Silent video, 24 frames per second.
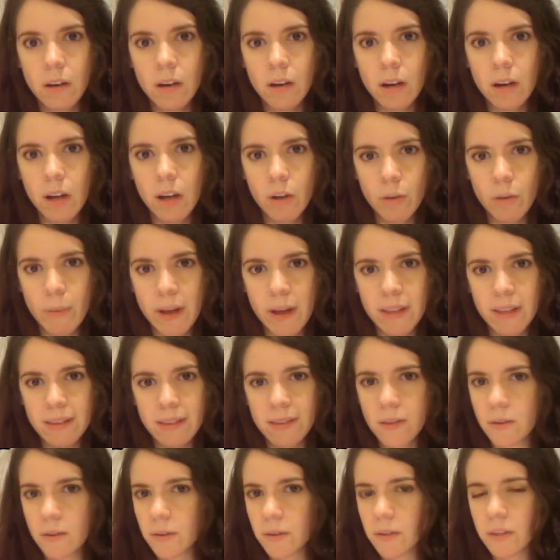color
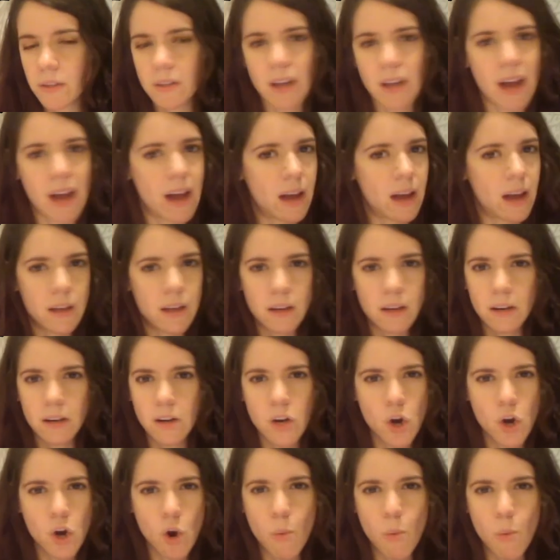pencils,
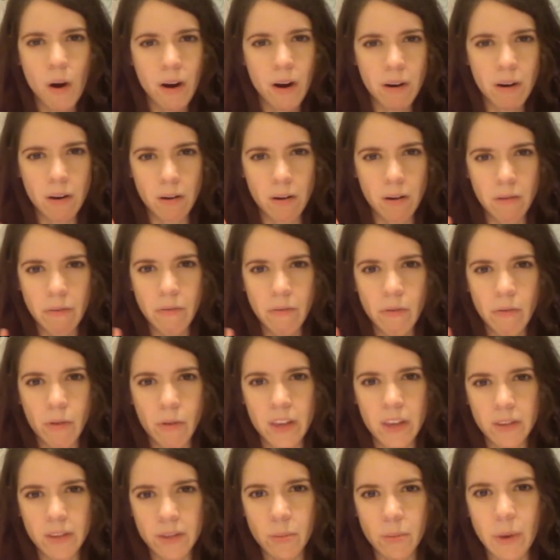no marker for
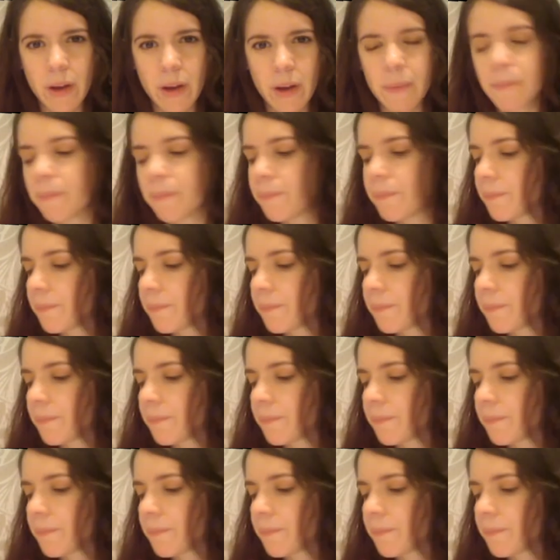this one.